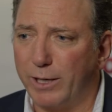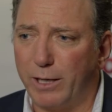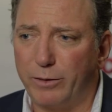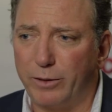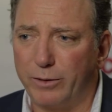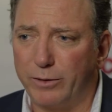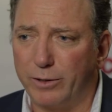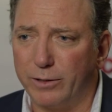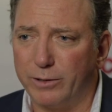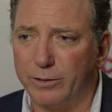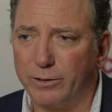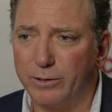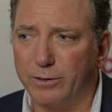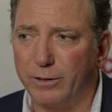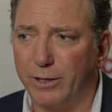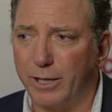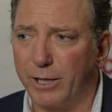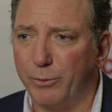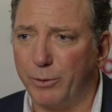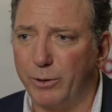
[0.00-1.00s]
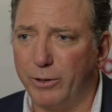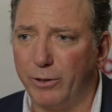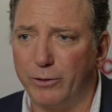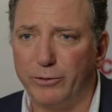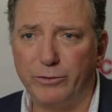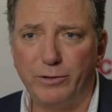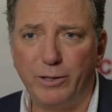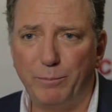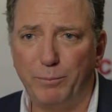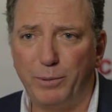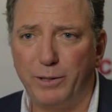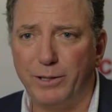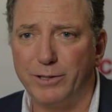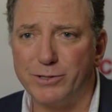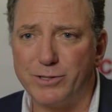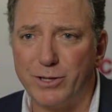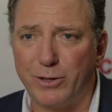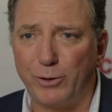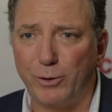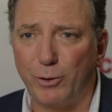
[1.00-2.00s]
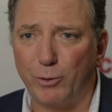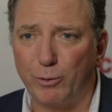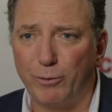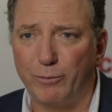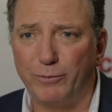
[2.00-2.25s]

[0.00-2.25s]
I think the lottery RTP is on the order